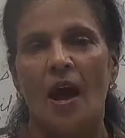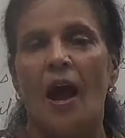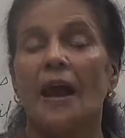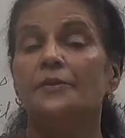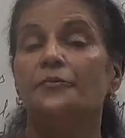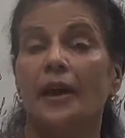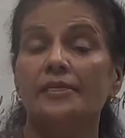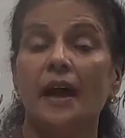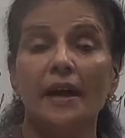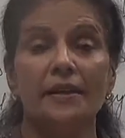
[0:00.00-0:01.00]
And when
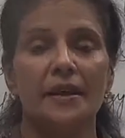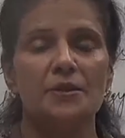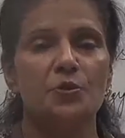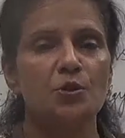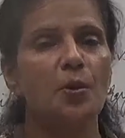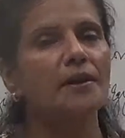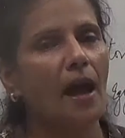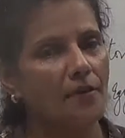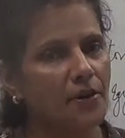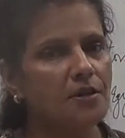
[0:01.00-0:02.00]
the industries were
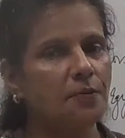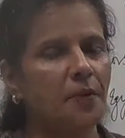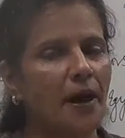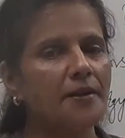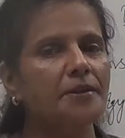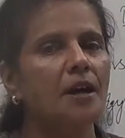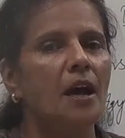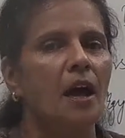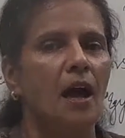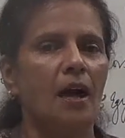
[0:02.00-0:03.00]
diversified,
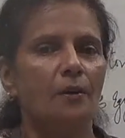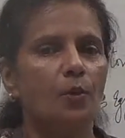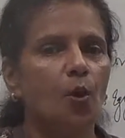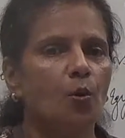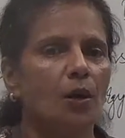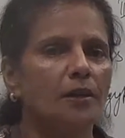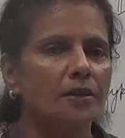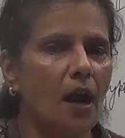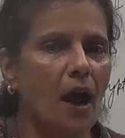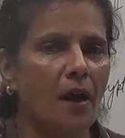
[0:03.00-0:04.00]
local
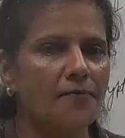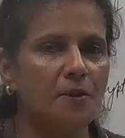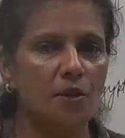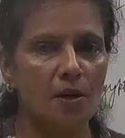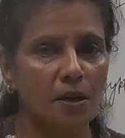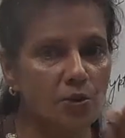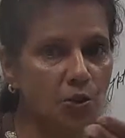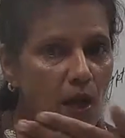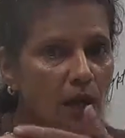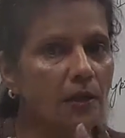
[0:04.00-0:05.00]
crafts,
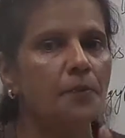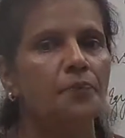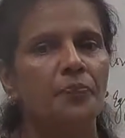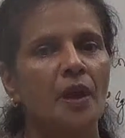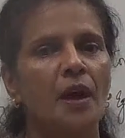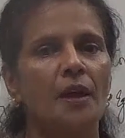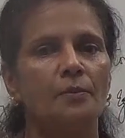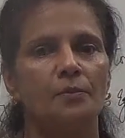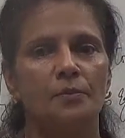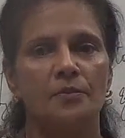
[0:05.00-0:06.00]
regional
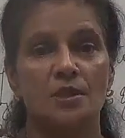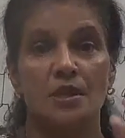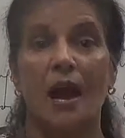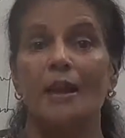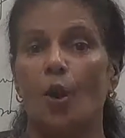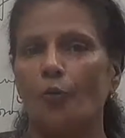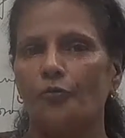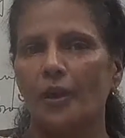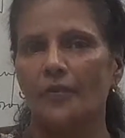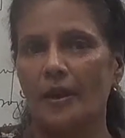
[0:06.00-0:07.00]
style of
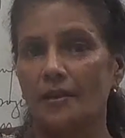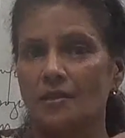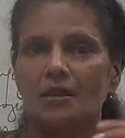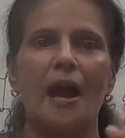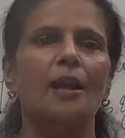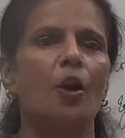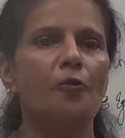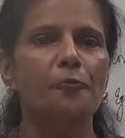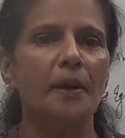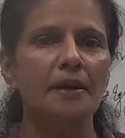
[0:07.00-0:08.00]
weaving, style
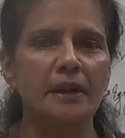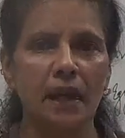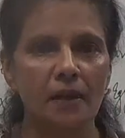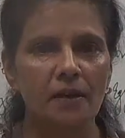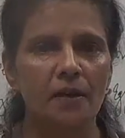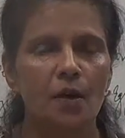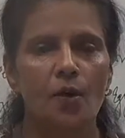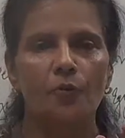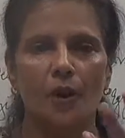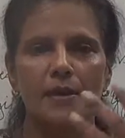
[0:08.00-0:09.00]
of printing,
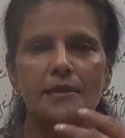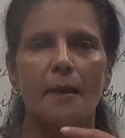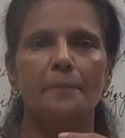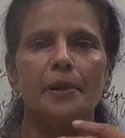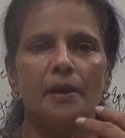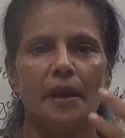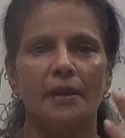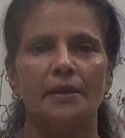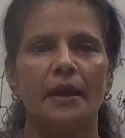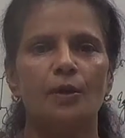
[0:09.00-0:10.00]
for example,
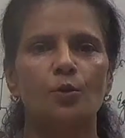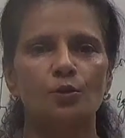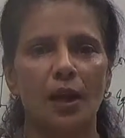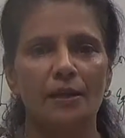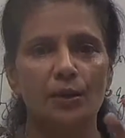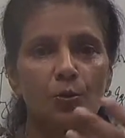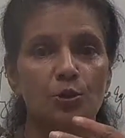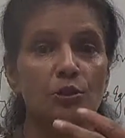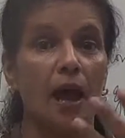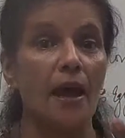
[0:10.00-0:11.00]
in Gujarat it was
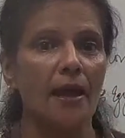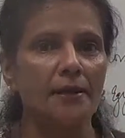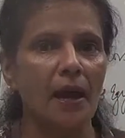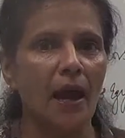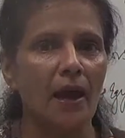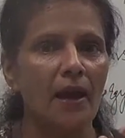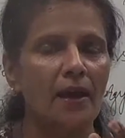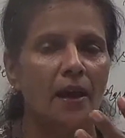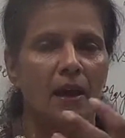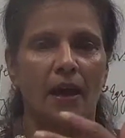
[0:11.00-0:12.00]
tie and dye,
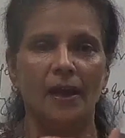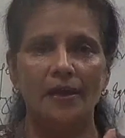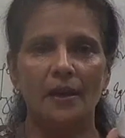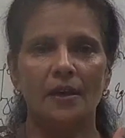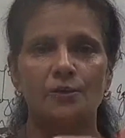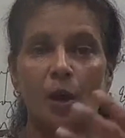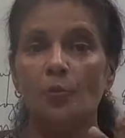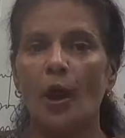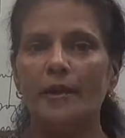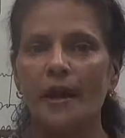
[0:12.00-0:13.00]
in
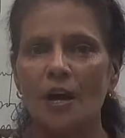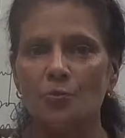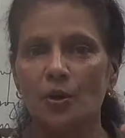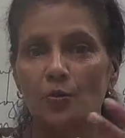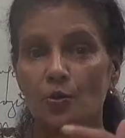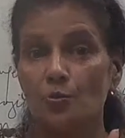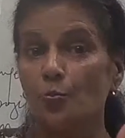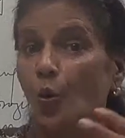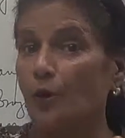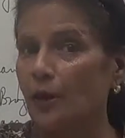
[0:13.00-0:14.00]
Jammu and Kashmir it was
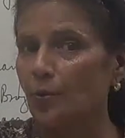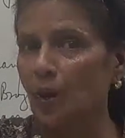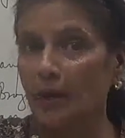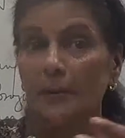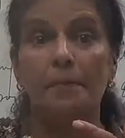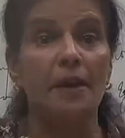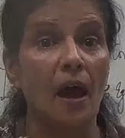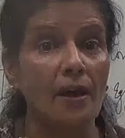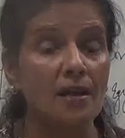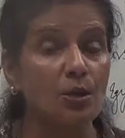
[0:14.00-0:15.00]
brocade work, in
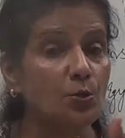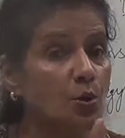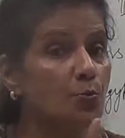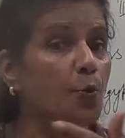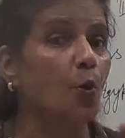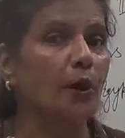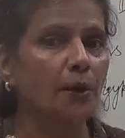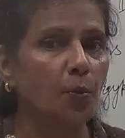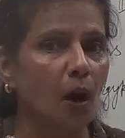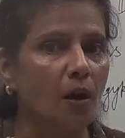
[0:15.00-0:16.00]
Banaras it was brocade
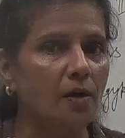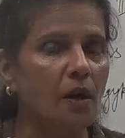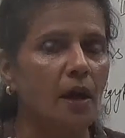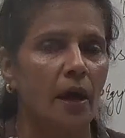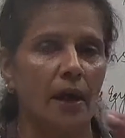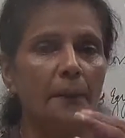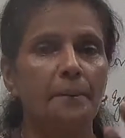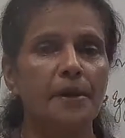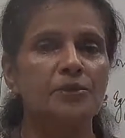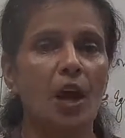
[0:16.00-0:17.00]
work, in
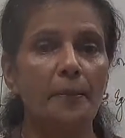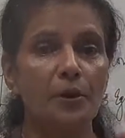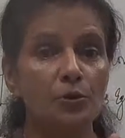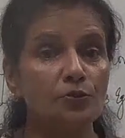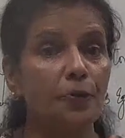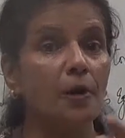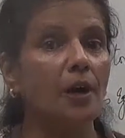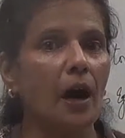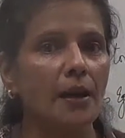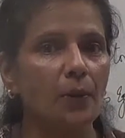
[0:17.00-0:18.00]
Punjab it was
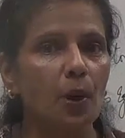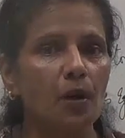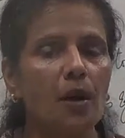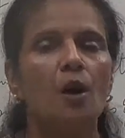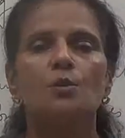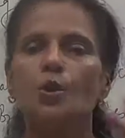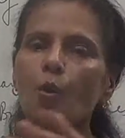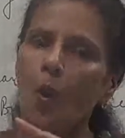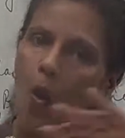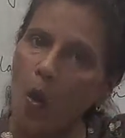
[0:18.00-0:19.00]
fulkari work.
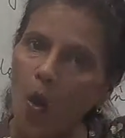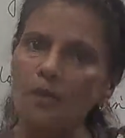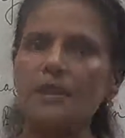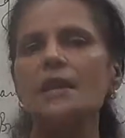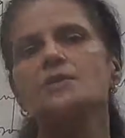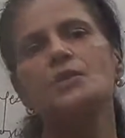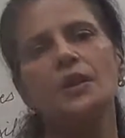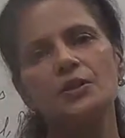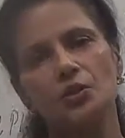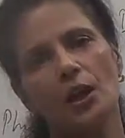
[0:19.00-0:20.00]
So all these
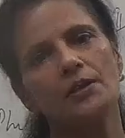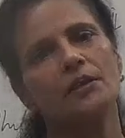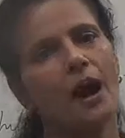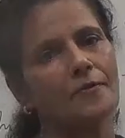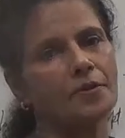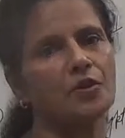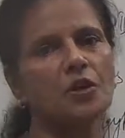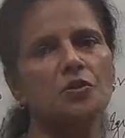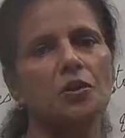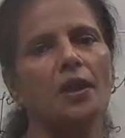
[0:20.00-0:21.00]
regional crafts,
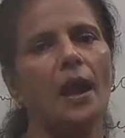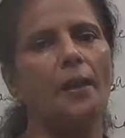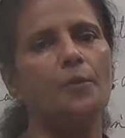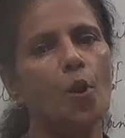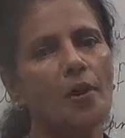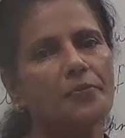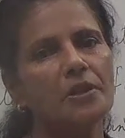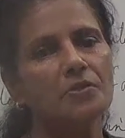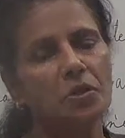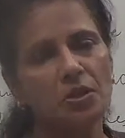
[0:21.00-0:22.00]
regional
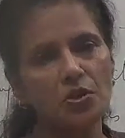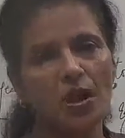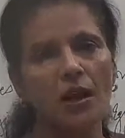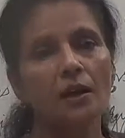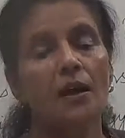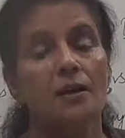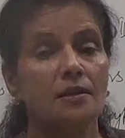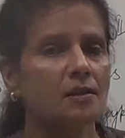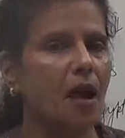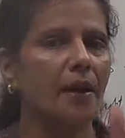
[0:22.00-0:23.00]
embroideries, regional
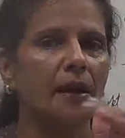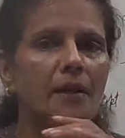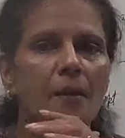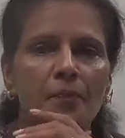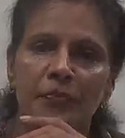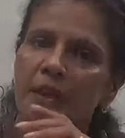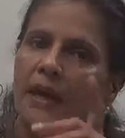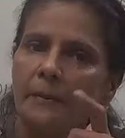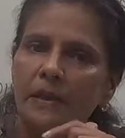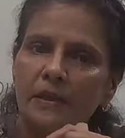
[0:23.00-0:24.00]
designing
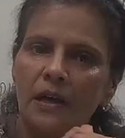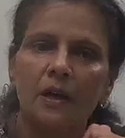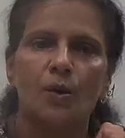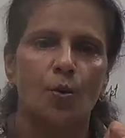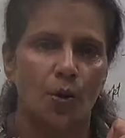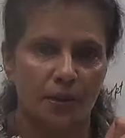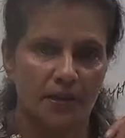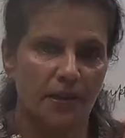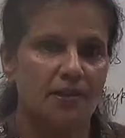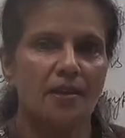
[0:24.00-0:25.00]
came in the cotton
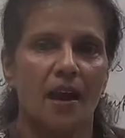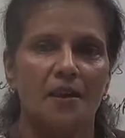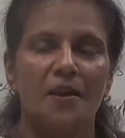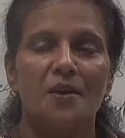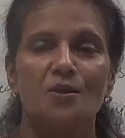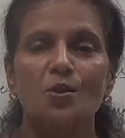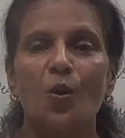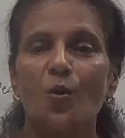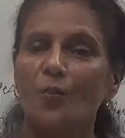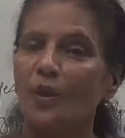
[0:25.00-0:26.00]
textile.
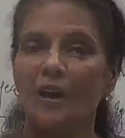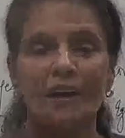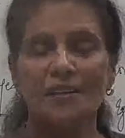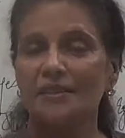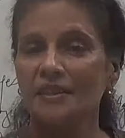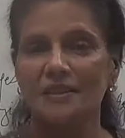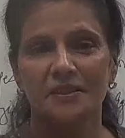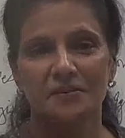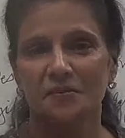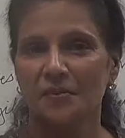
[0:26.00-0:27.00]
So
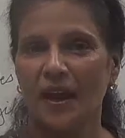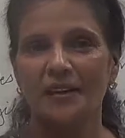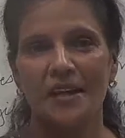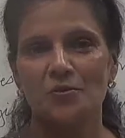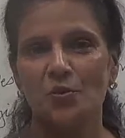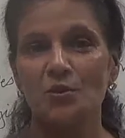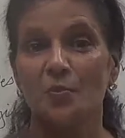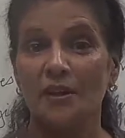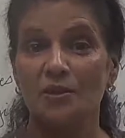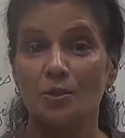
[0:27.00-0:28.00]
the industries
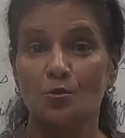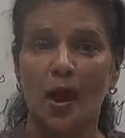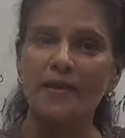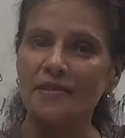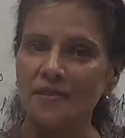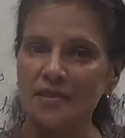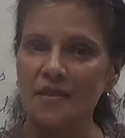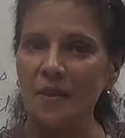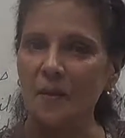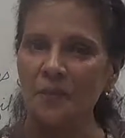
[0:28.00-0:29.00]
made strides.
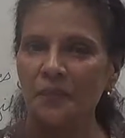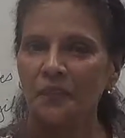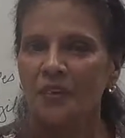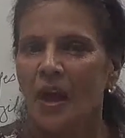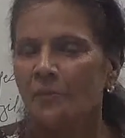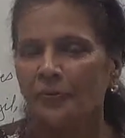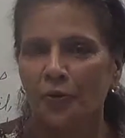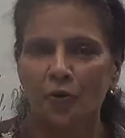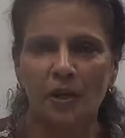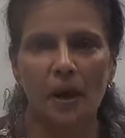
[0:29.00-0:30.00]

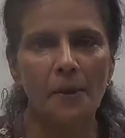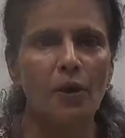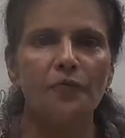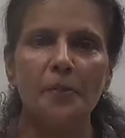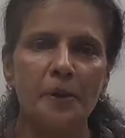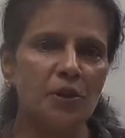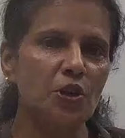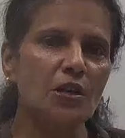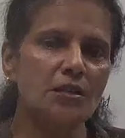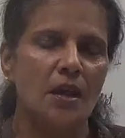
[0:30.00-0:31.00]
Before the coming of the
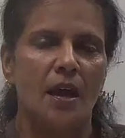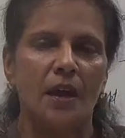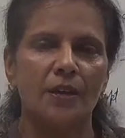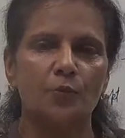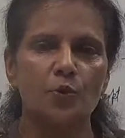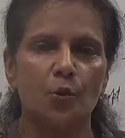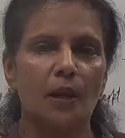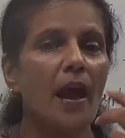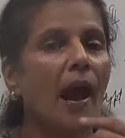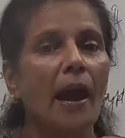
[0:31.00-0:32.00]
Britishers, it was
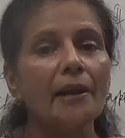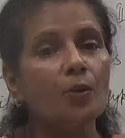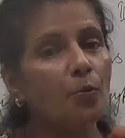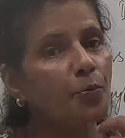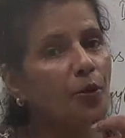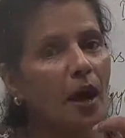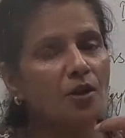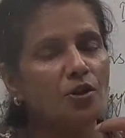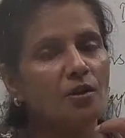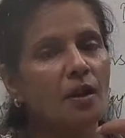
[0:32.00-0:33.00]
only handloom
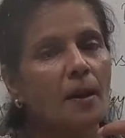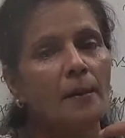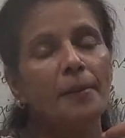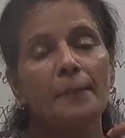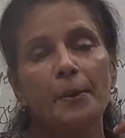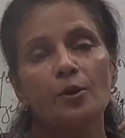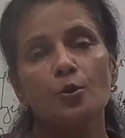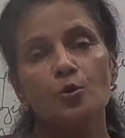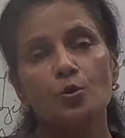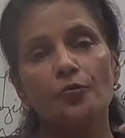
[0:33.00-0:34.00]
production. People
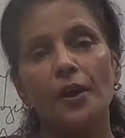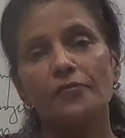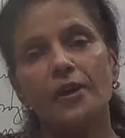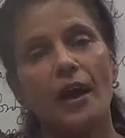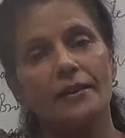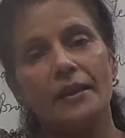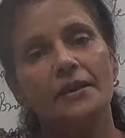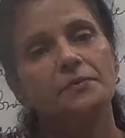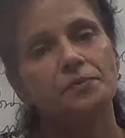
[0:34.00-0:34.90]
used to weave khadi,